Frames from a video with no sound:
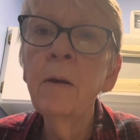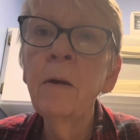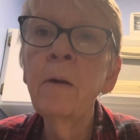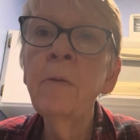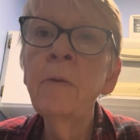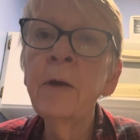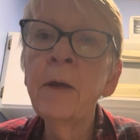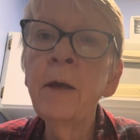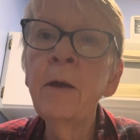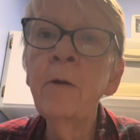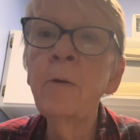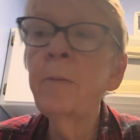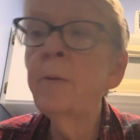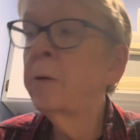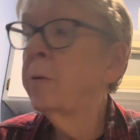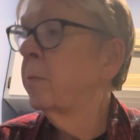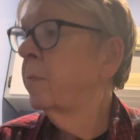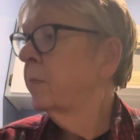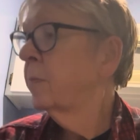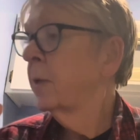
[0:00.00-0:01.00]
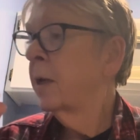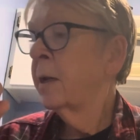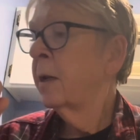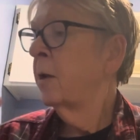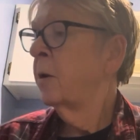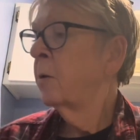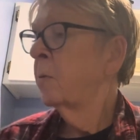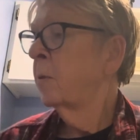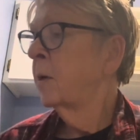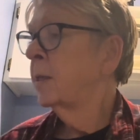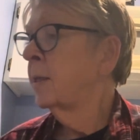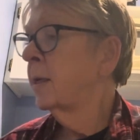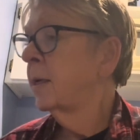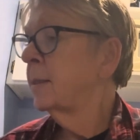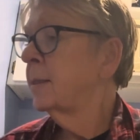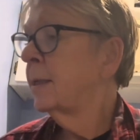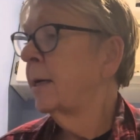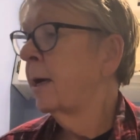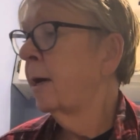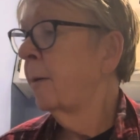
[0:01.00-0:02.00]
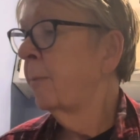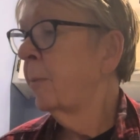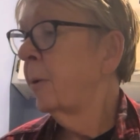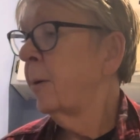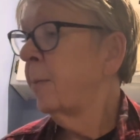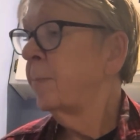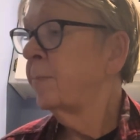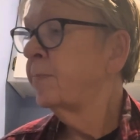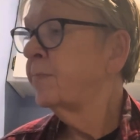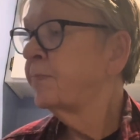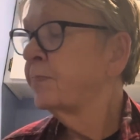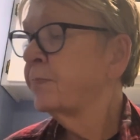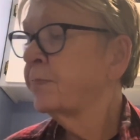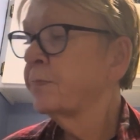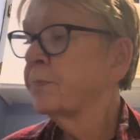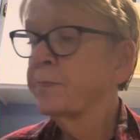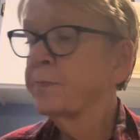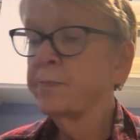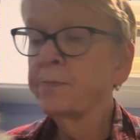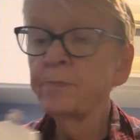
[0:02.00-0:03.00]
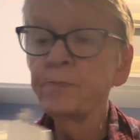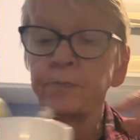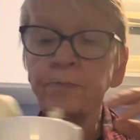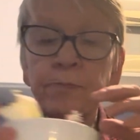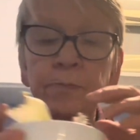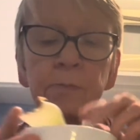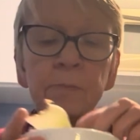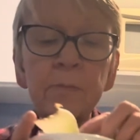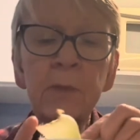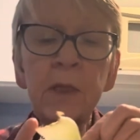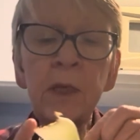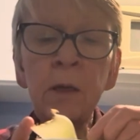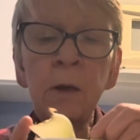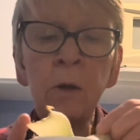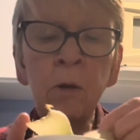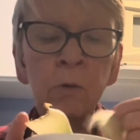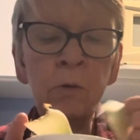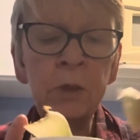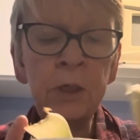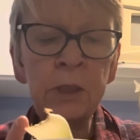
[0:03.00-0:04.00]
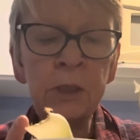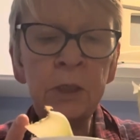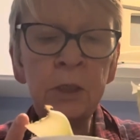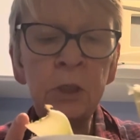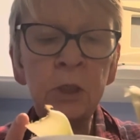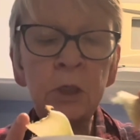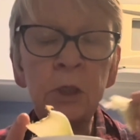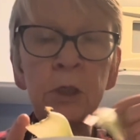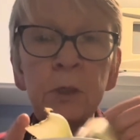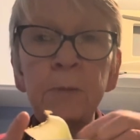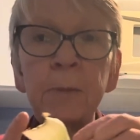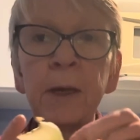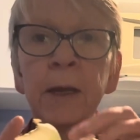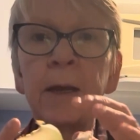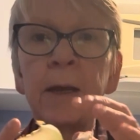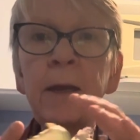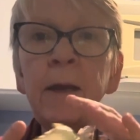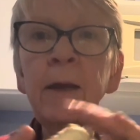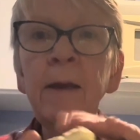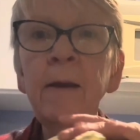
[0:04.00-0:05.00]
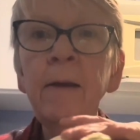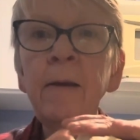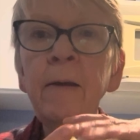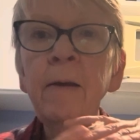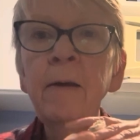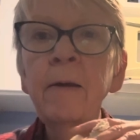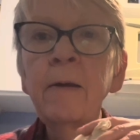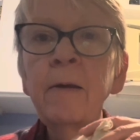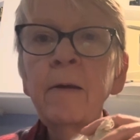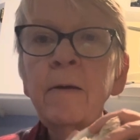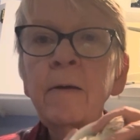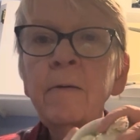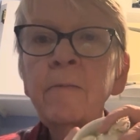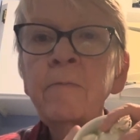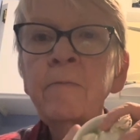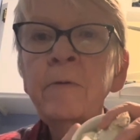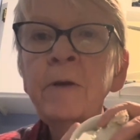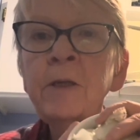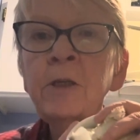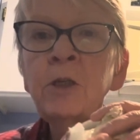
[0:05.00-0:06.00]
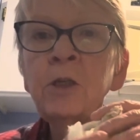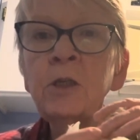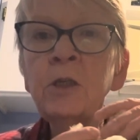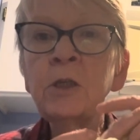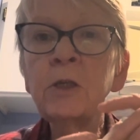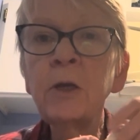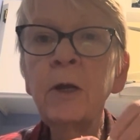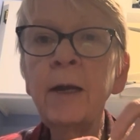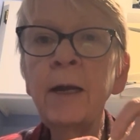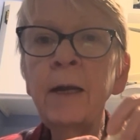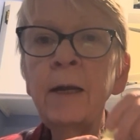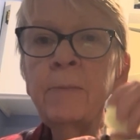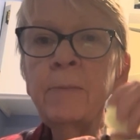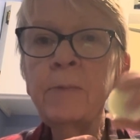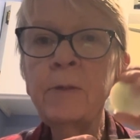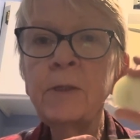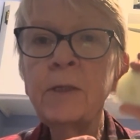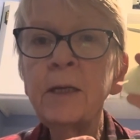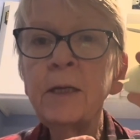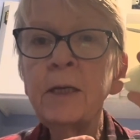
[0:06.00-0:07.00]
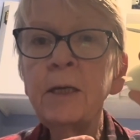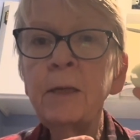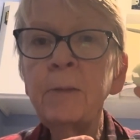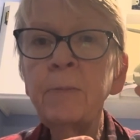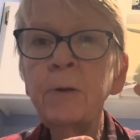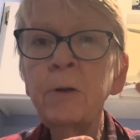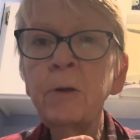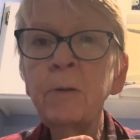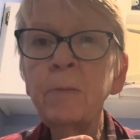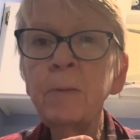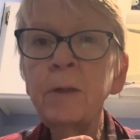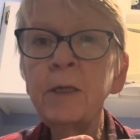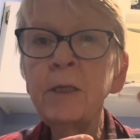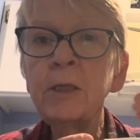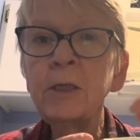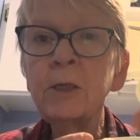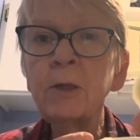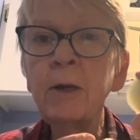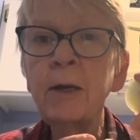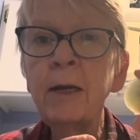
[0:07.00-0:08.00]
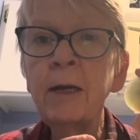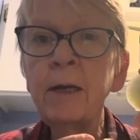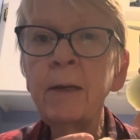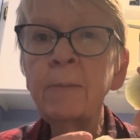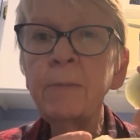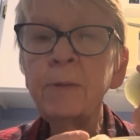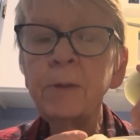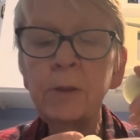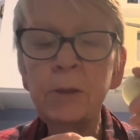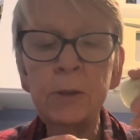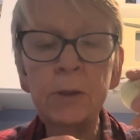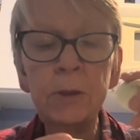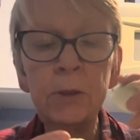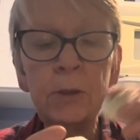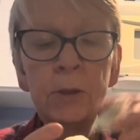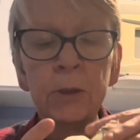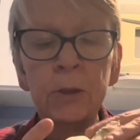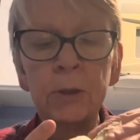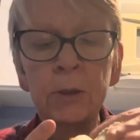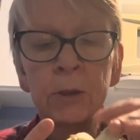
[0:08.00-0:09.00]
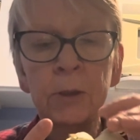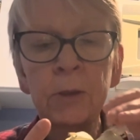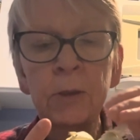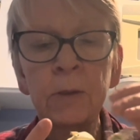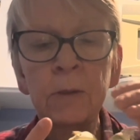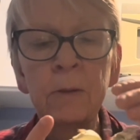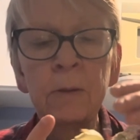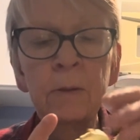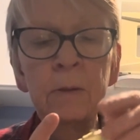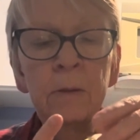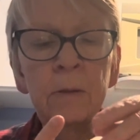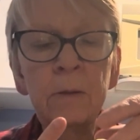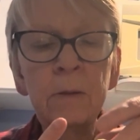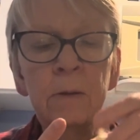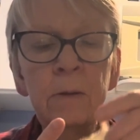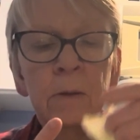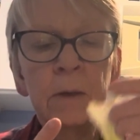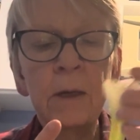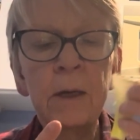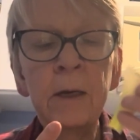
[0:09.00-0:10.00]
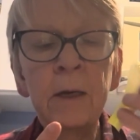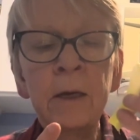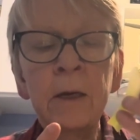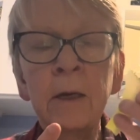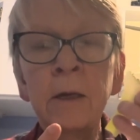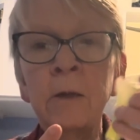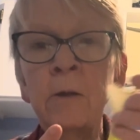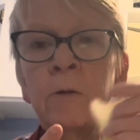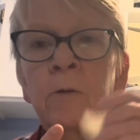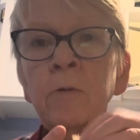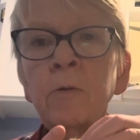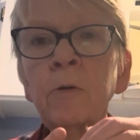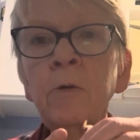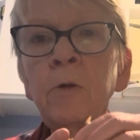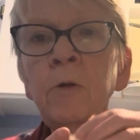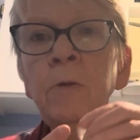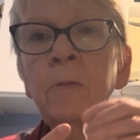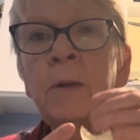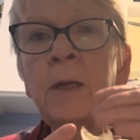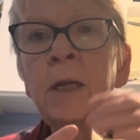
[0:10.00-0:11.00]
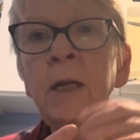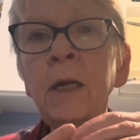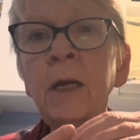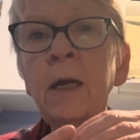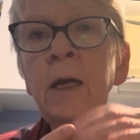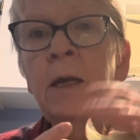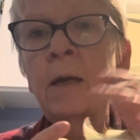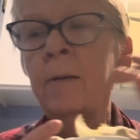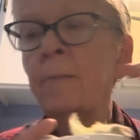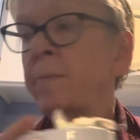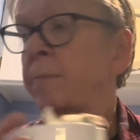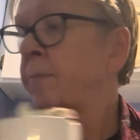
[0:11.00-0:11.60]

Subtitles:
the caribou, and I don't want that to happen. Oh, this is just my veggie scraps. I keep all my scraps and throw them in a